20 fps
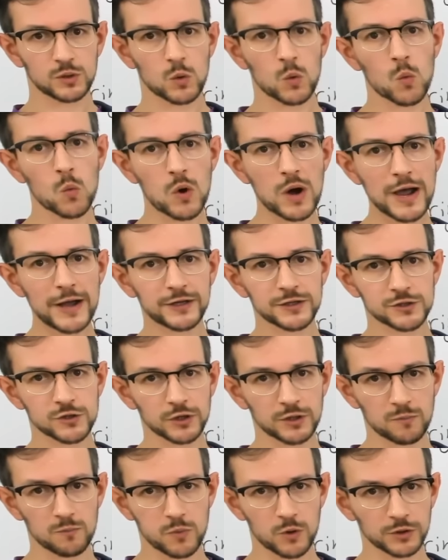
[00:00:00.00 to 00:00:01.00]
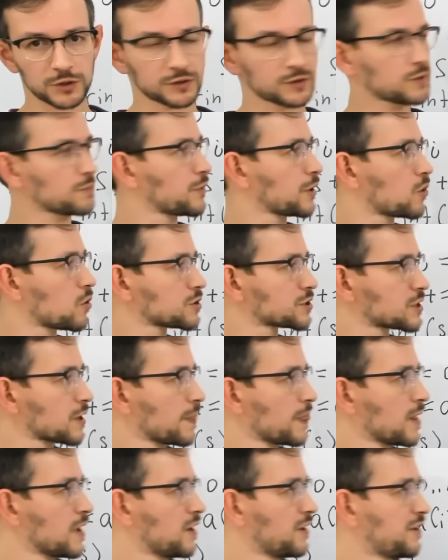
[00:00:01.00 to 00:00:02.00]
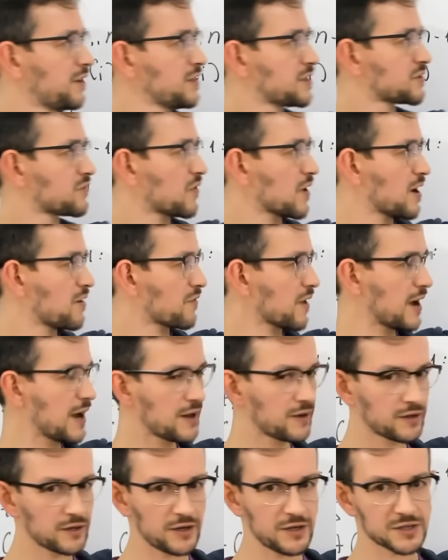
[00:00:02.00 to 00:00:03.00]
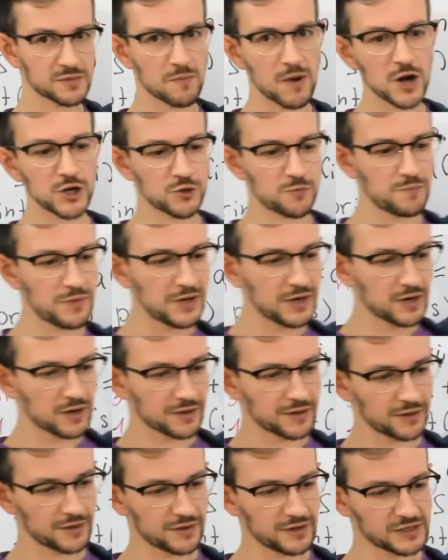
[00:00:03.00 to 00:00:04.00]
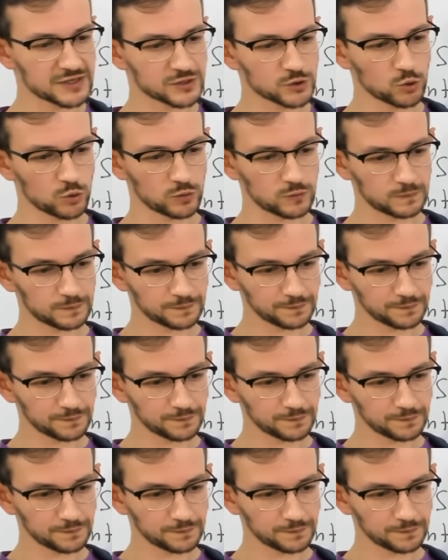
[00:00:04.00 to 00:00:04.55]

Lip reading: Why it is not important? Because this 5n is much bigger than this 2.